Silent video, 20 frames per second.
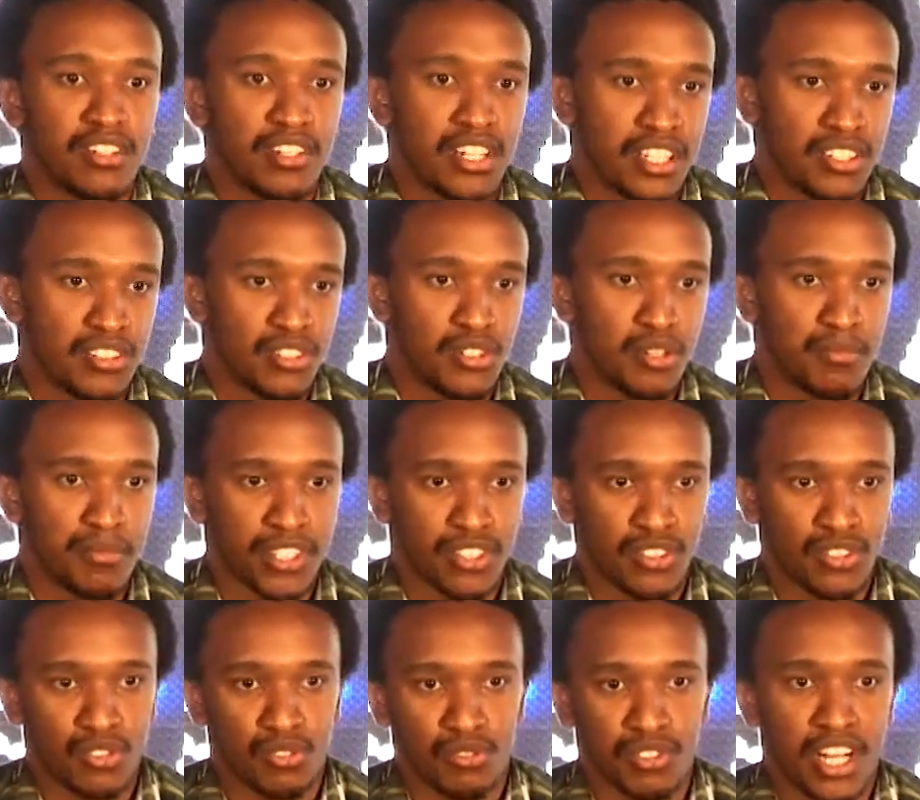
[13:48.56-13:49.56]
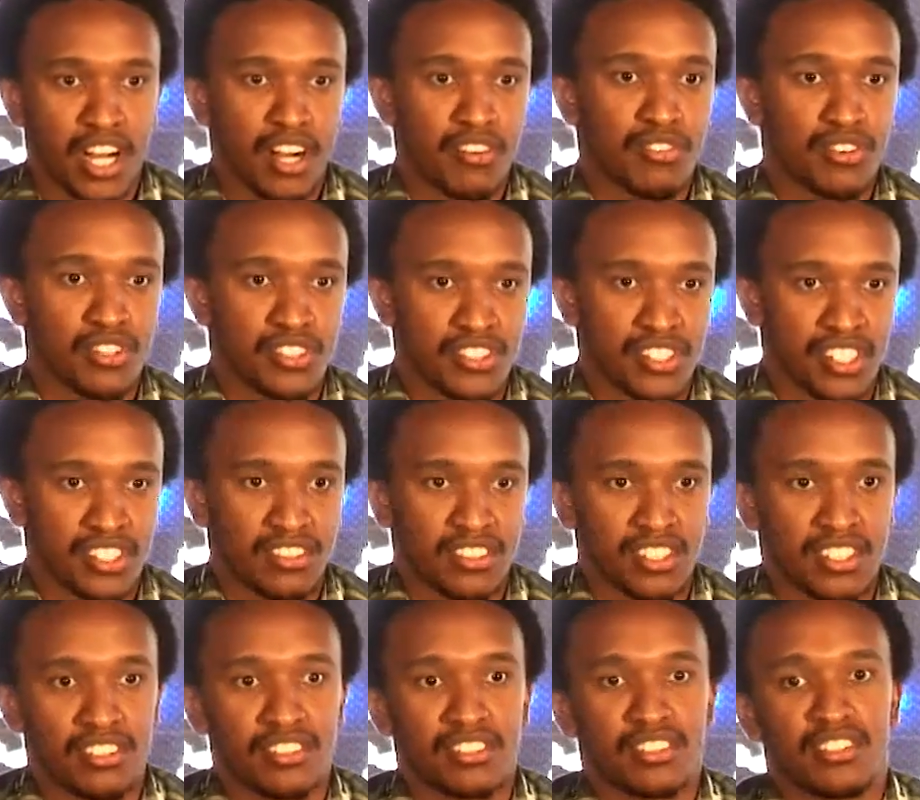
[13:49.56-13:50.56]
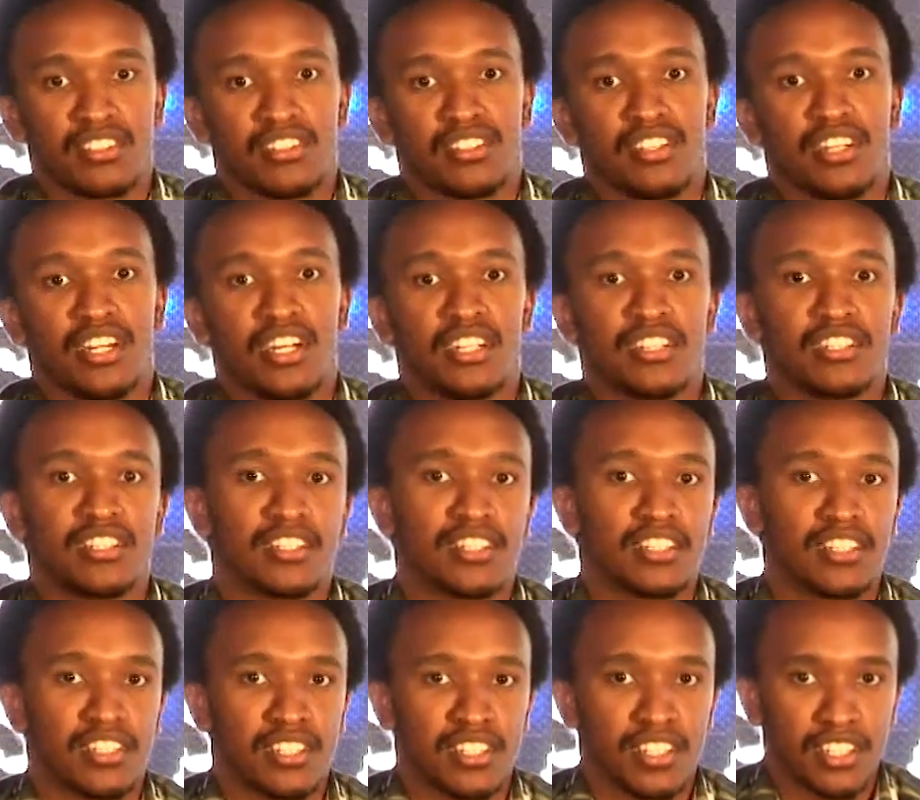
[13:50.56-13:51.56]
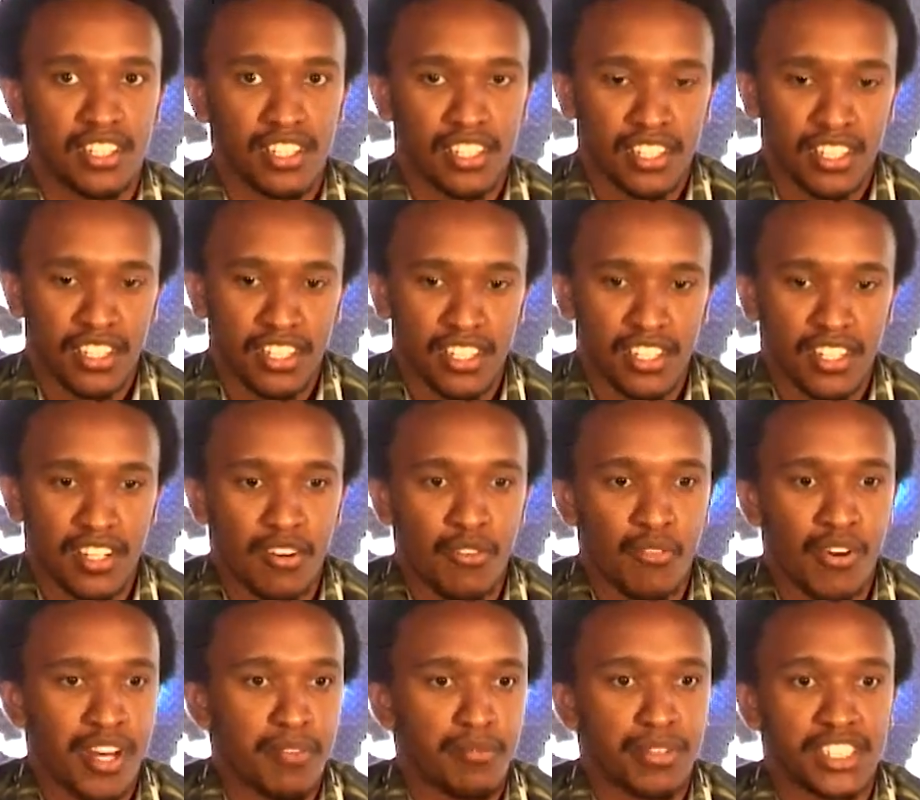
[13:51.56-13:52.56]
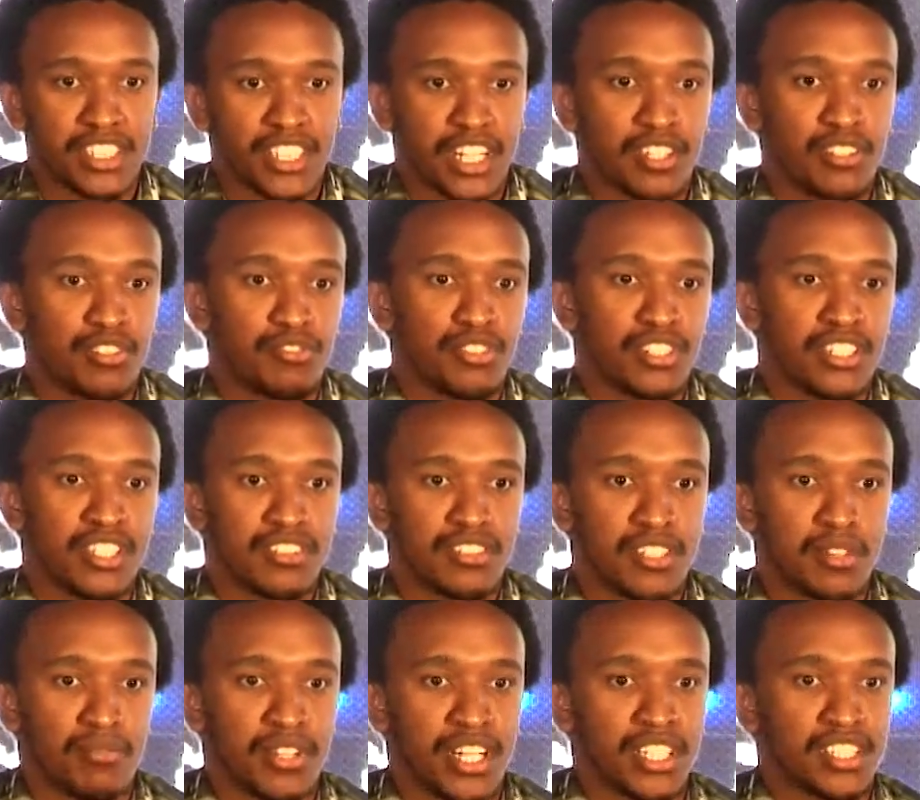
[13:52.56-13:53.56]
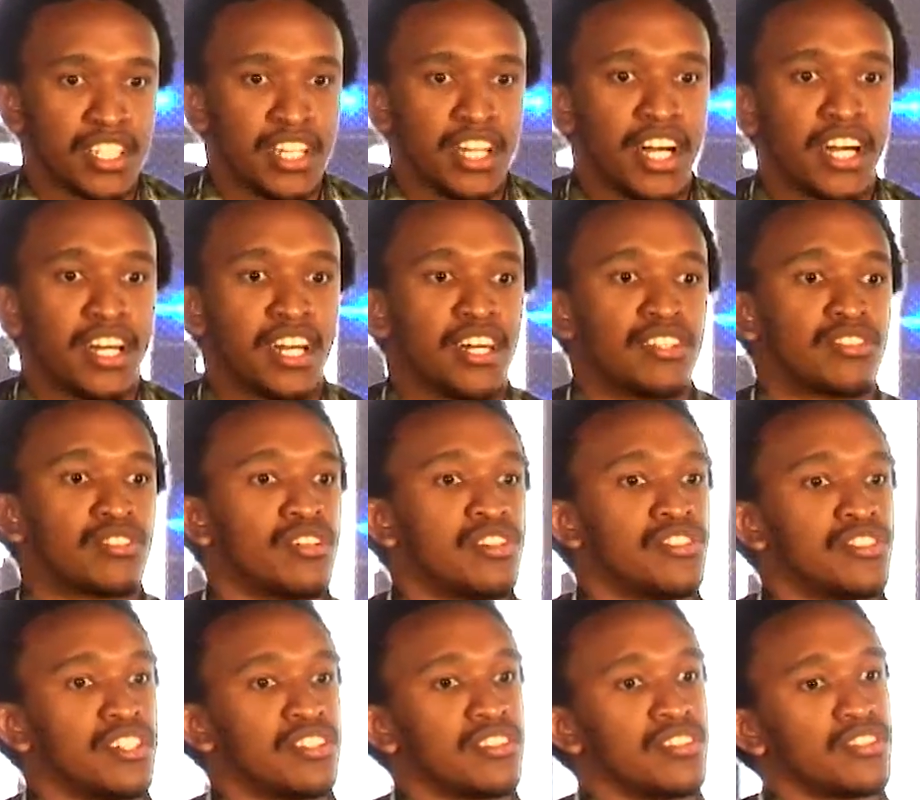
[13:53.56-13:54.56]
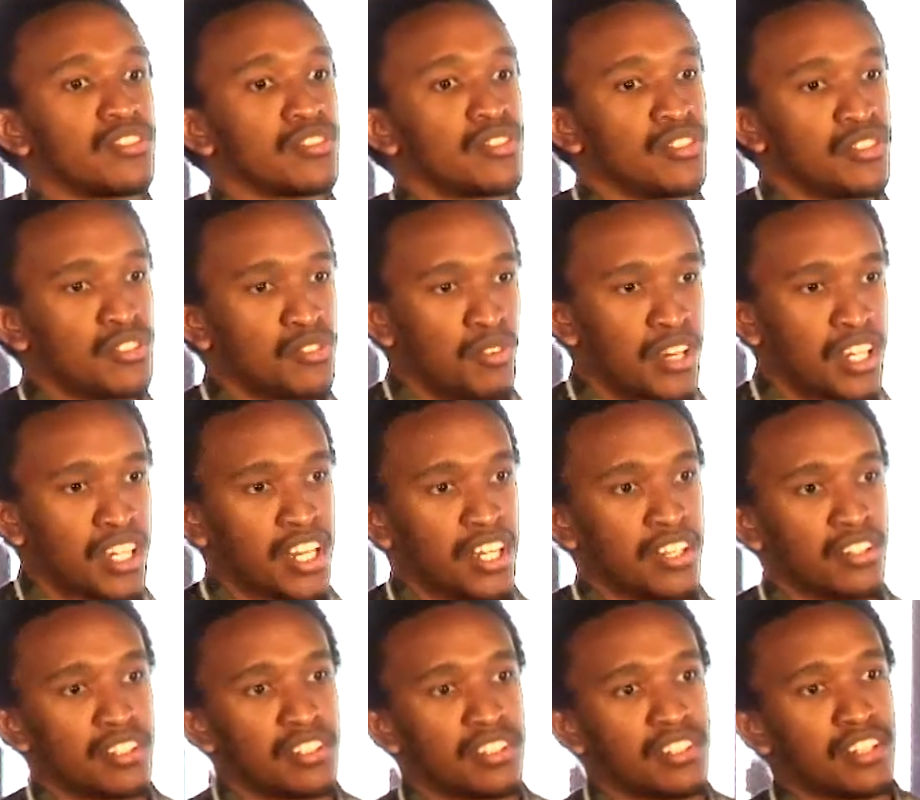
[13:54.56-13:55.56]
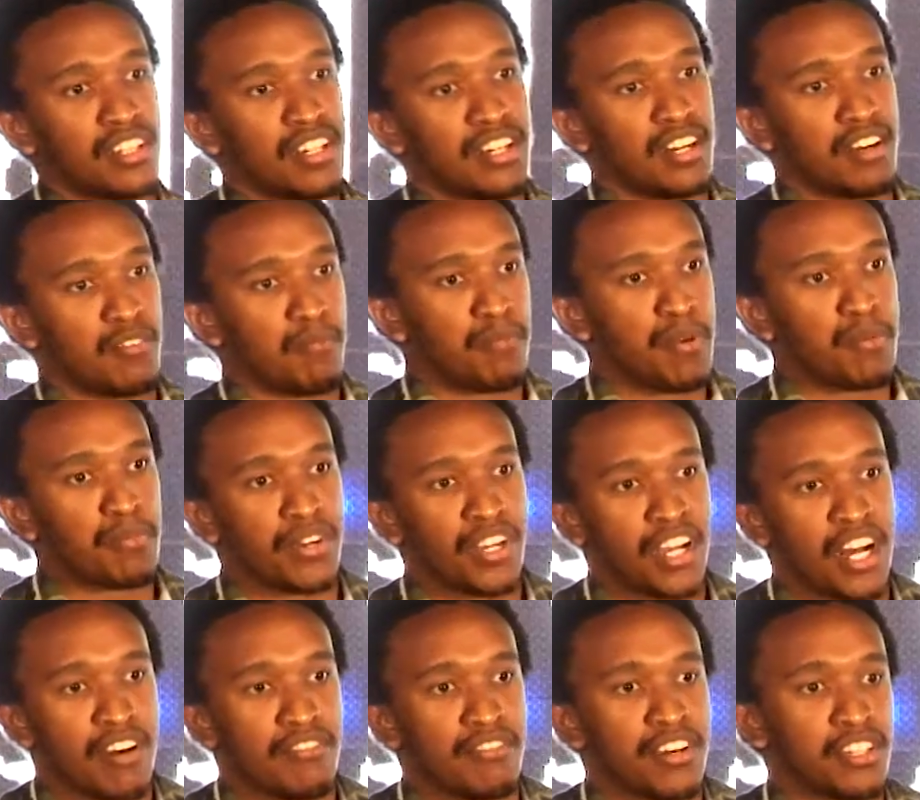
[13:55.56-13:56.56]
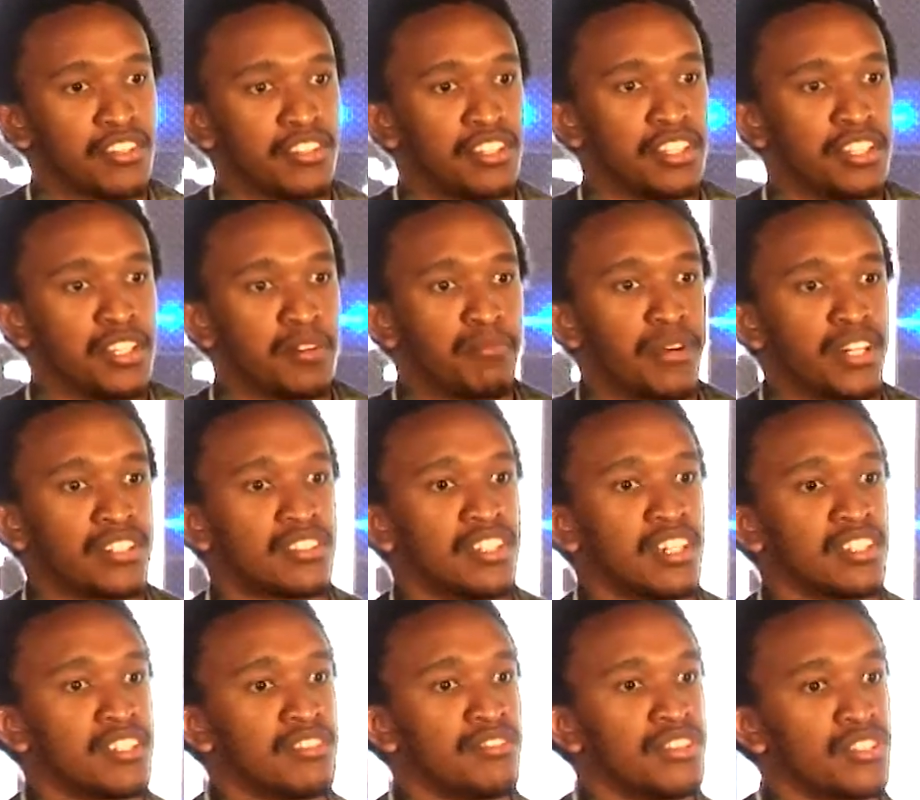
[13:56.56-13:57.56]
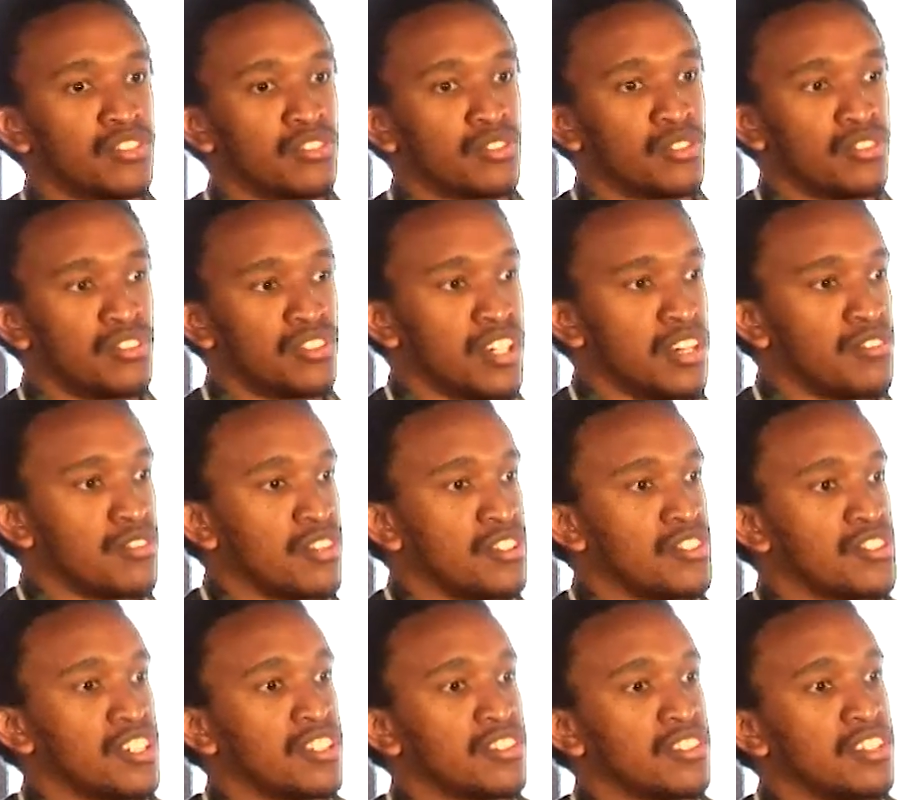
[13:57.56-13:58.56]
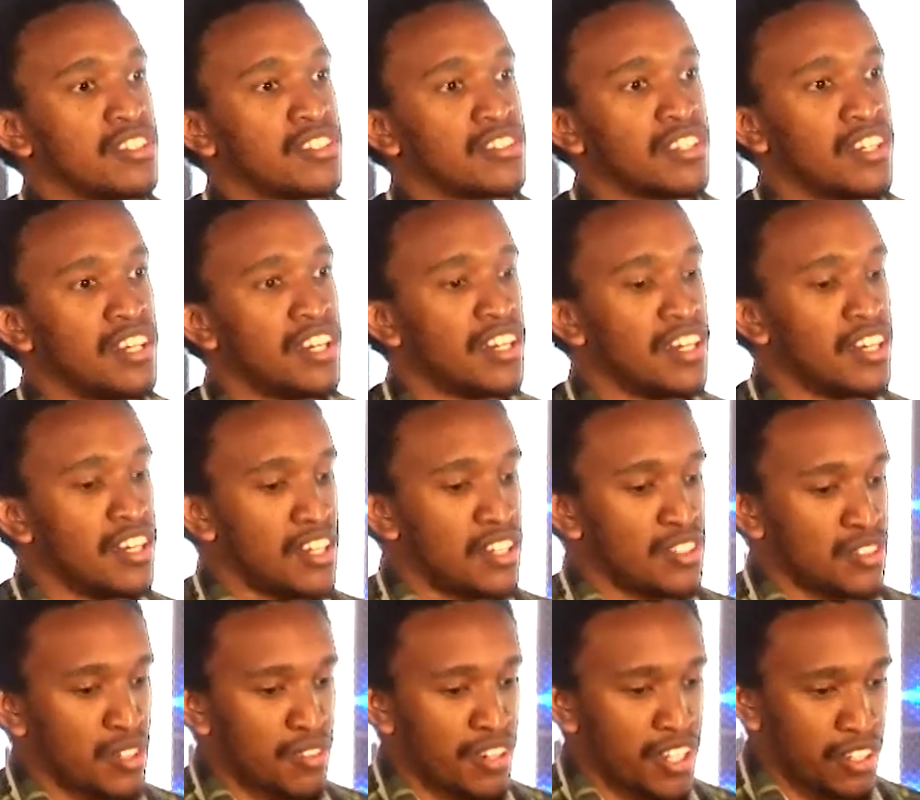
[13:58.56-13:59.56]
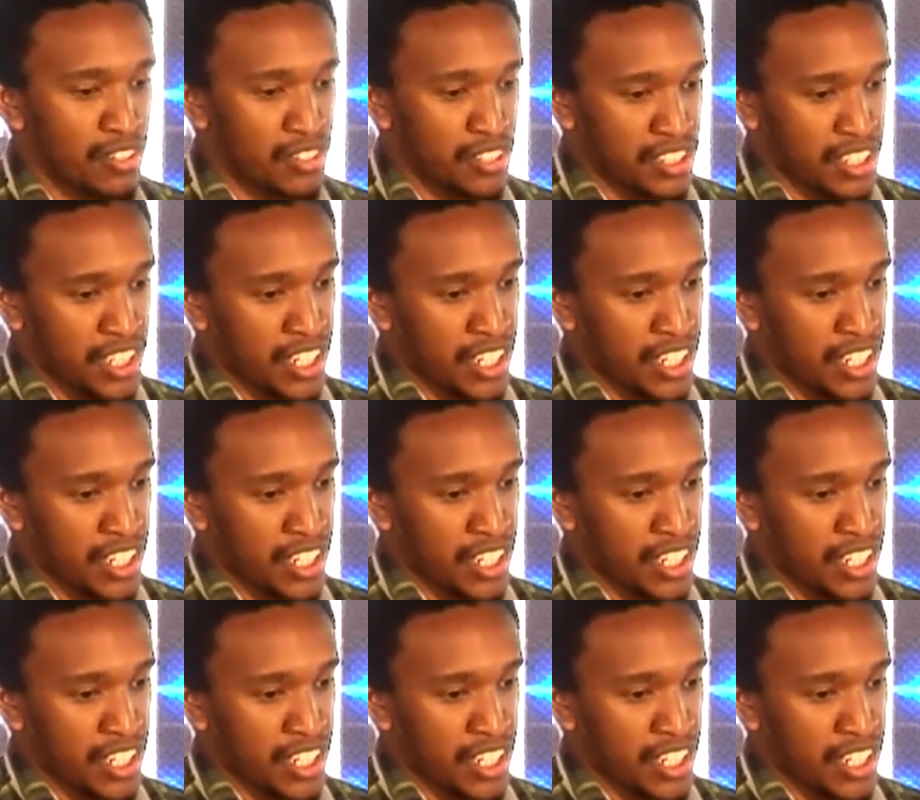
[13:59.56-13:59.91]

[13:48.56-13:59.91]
as humans we have consciousness. And one might argue for the same that AI has consciousness, because people have argued in the past that even stones have consciousness. So why not